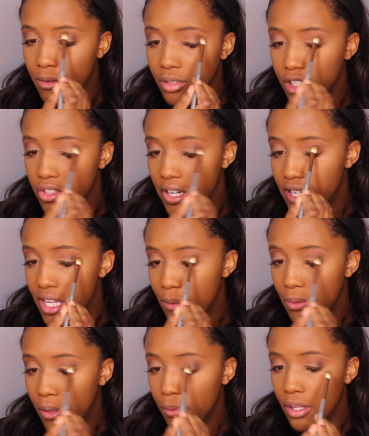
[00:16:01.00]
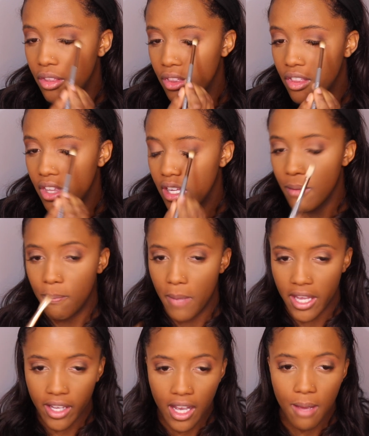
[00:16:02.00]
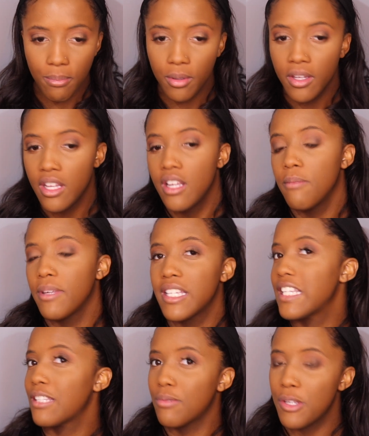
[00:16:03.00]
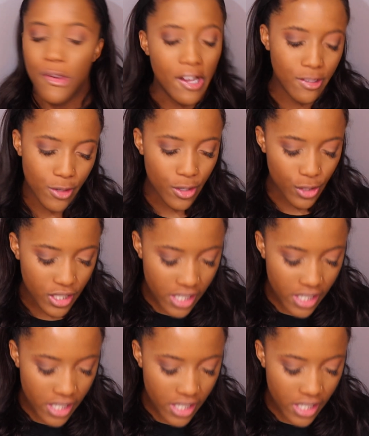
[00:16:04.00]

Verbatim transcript: I really try to keep it with the makeup because that's what you guys are here to